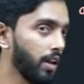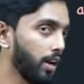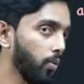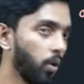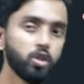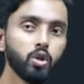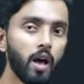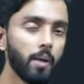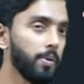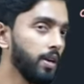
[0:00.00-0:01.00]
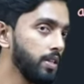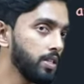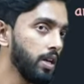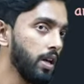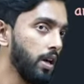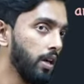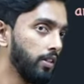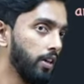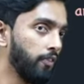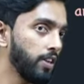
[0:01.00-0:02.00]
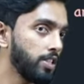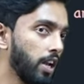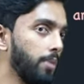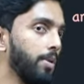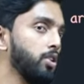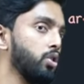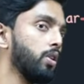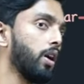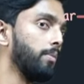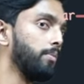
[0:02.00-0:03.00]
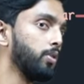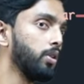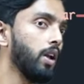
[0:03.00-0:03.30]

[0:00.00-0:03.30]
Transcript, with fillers: an array, what should happen is the first element should come